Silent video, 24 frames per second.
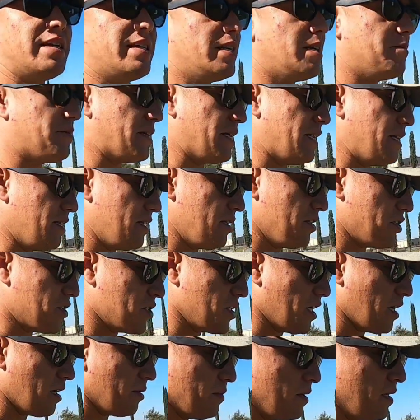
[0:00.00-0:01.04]
ended up getting this
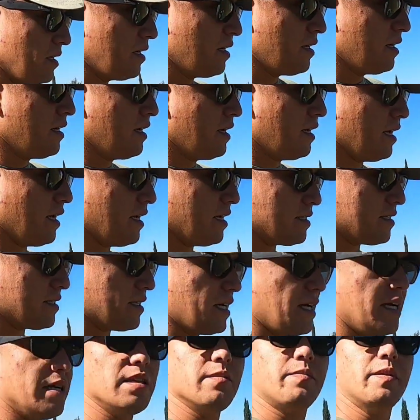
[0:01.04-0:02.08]
job, is
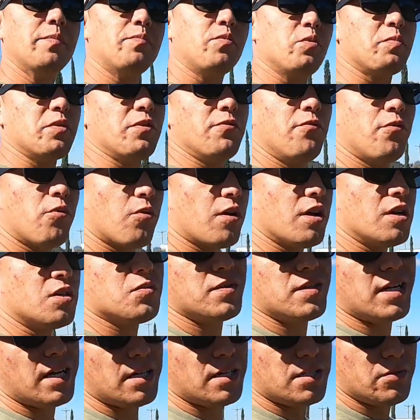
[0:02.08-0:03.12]
the people before us
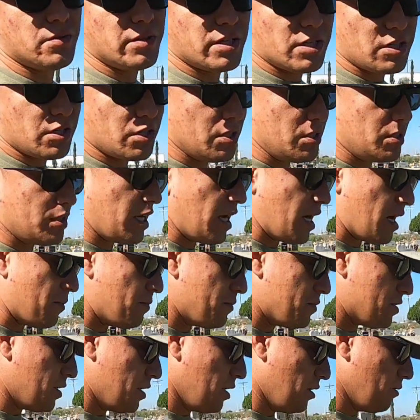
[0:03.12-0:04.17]
were not doing a good
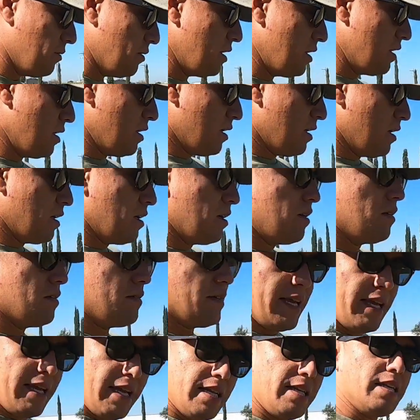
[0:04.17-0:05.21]
job, so
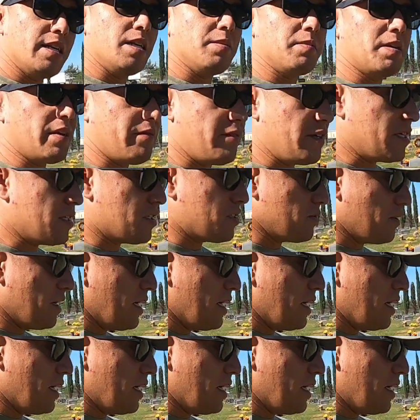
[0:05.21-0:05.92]
they ended up giving it to